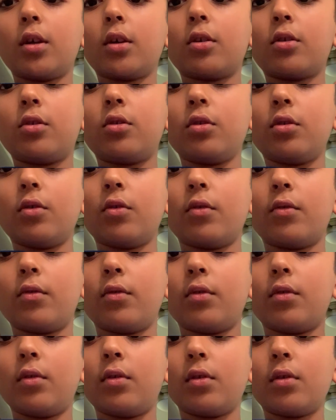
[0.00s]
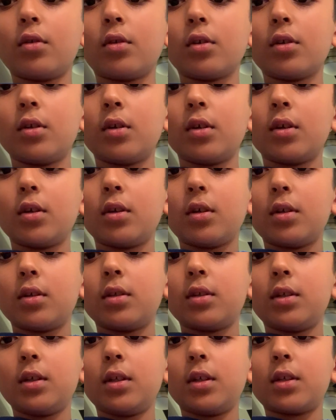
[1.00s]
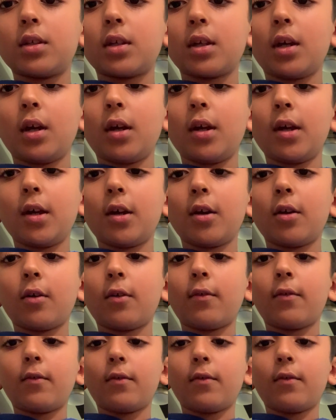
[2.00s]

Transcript: to see this layer here,